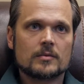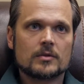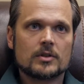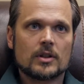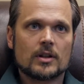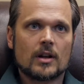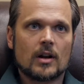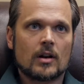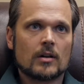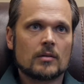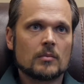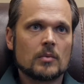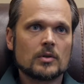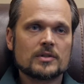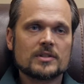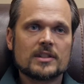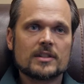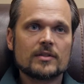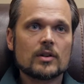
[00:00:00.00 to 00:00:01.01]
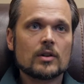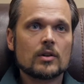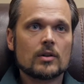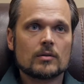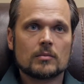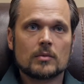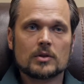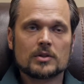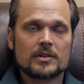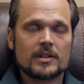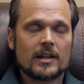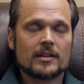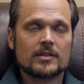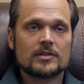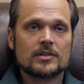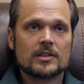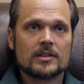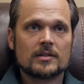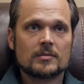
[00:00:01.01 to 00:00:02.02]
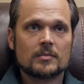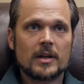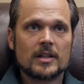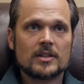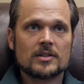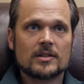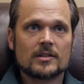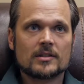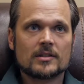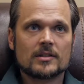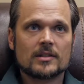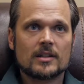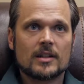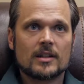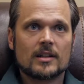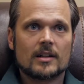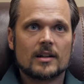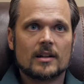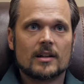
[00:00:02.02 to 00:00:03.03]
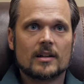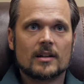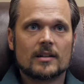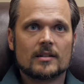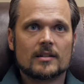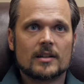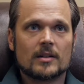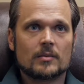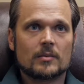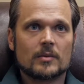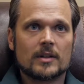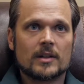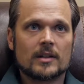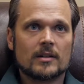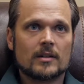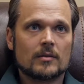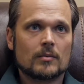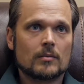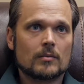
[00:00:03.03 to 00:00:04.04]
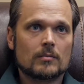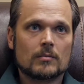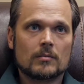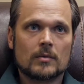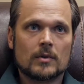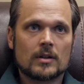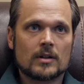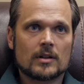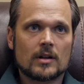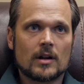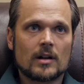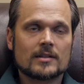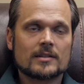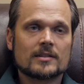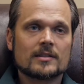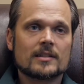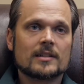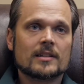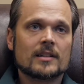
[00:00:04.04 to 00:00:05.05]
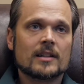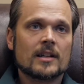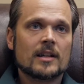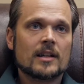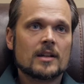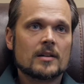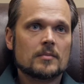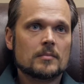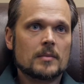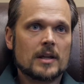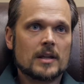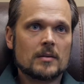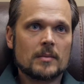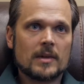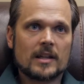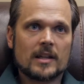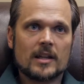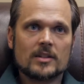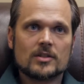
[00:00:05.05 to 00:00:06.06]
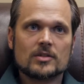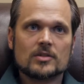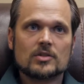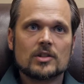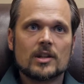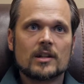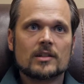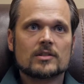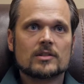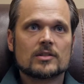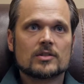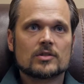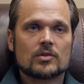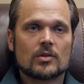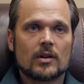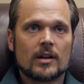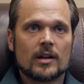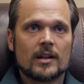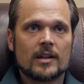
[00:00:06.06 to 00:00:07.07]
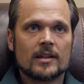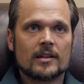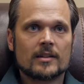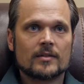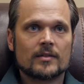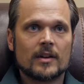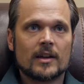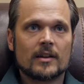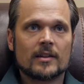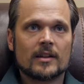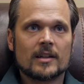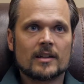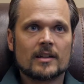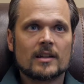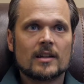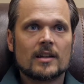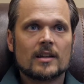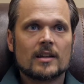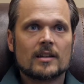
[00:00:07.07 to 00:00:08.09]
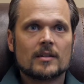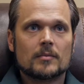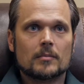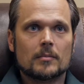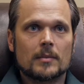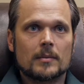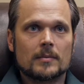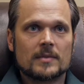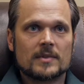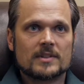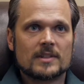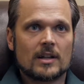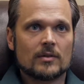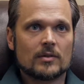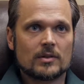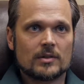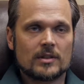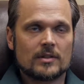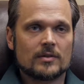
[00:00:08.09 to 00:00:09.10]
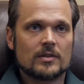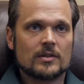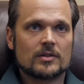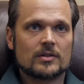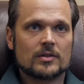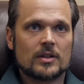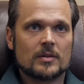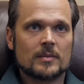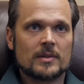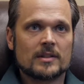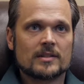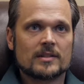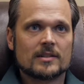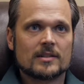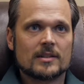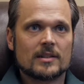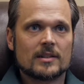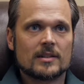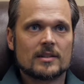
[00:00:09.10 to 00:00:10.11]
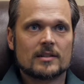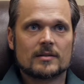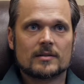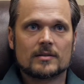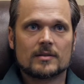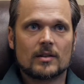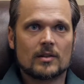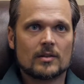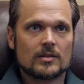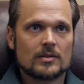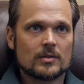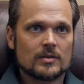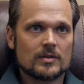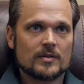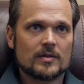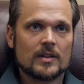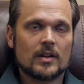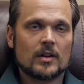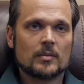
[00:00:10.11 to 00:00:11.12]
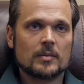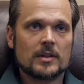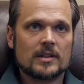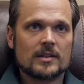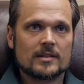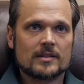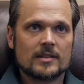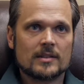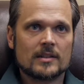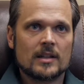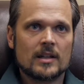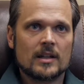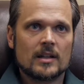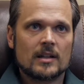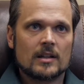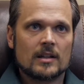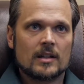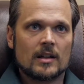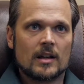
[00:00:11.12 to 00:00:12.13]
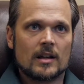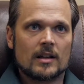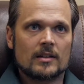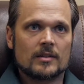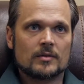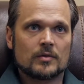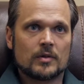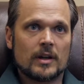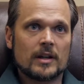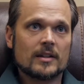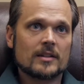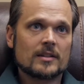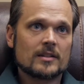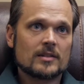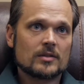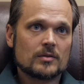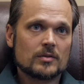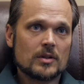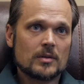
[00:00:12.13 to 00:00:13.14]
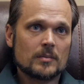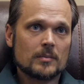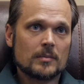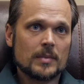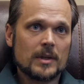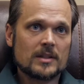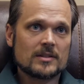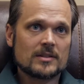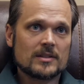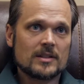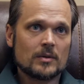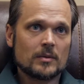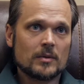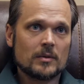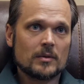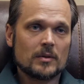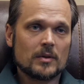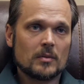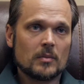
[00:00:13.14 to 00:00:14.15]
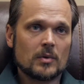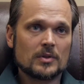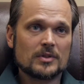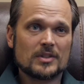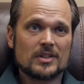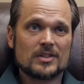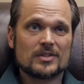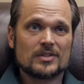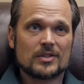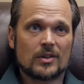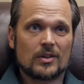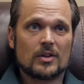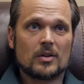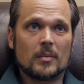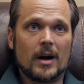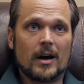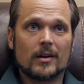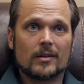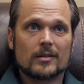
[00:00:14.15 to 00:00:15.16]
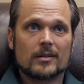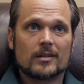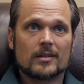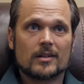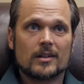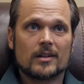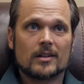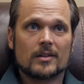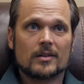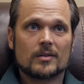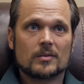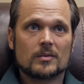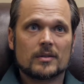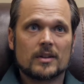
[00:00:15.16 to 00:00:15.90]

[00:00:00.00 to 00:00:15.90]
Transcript: took our most difficult, most challenging patients that we were constantly making medication changes, trying and failing several different treatments, all sorts of therapies, and frankly, the patients that we were the most concerned about, in